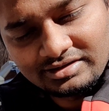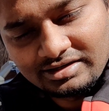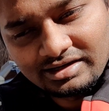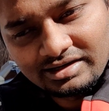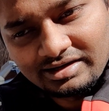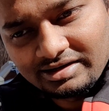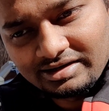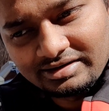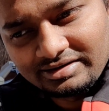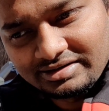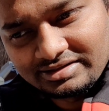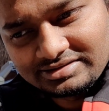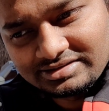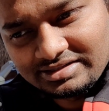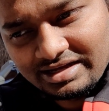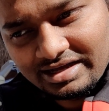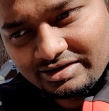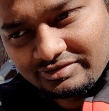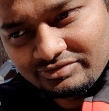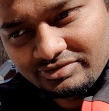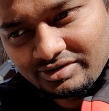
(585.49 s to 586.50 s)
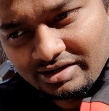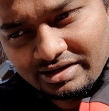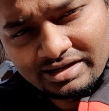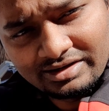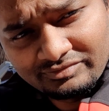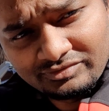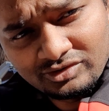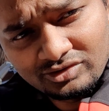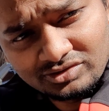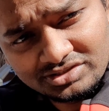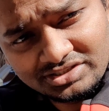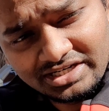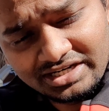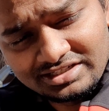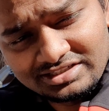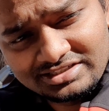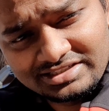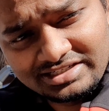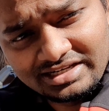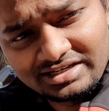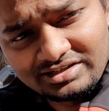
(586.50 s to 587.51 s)
have not
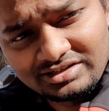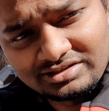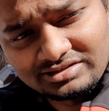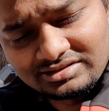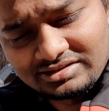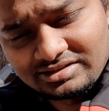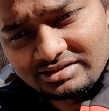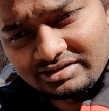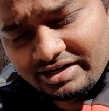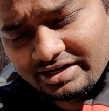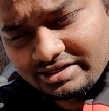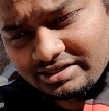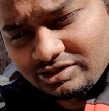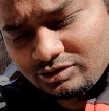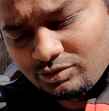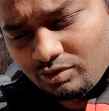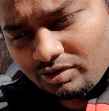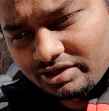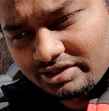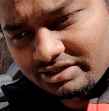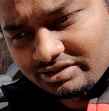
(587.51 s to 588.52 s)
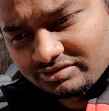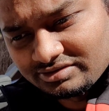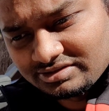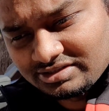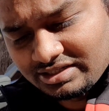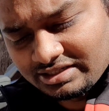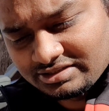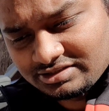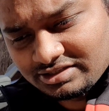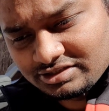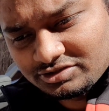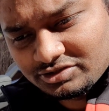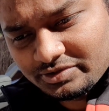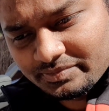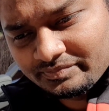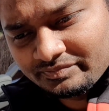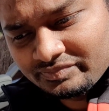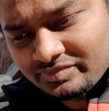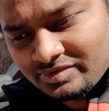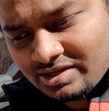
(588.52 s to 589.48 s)
changed any in the riding quality as such.